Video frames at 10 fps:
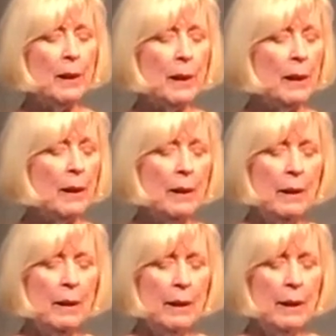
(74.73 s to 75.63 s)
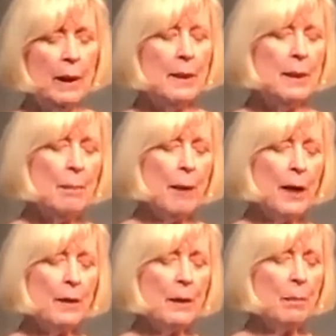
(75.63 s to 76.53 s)
the
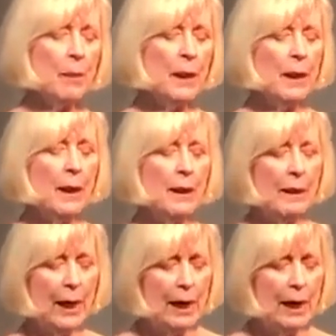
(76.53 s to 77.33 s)
independent me.